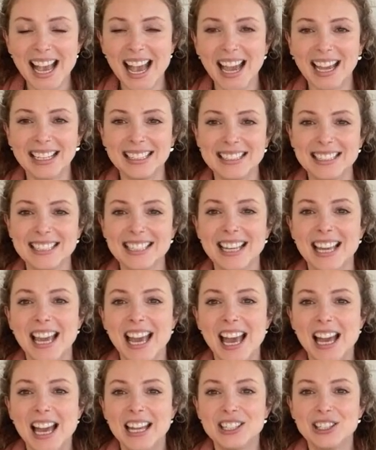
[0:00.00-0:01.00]
And
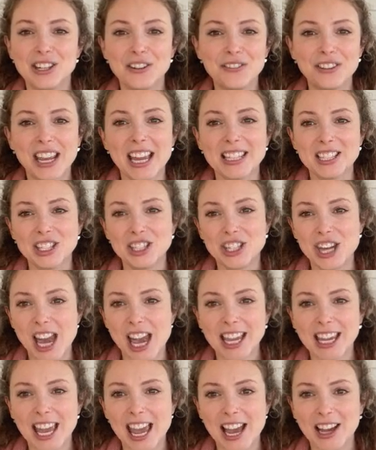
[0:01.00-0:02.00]
don't forget to
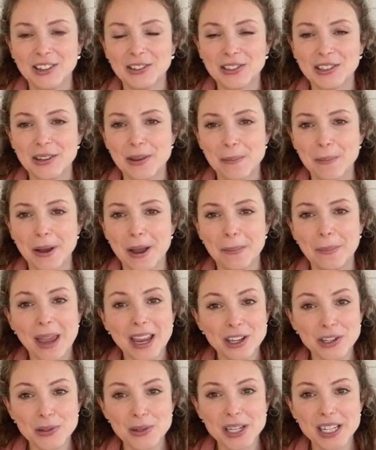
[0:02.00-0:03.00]
check out my
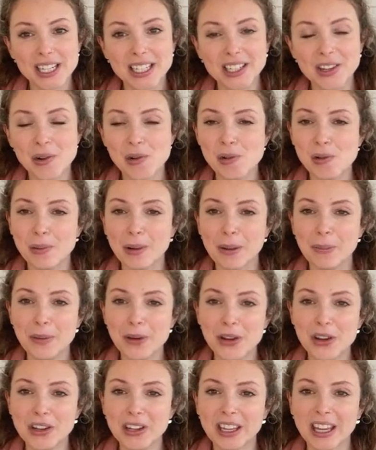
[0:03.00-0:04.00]
Patreon or my
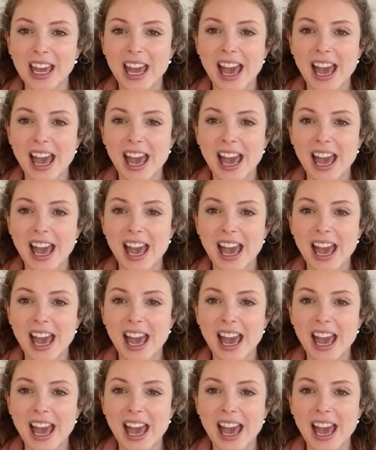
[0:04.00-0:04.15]
book.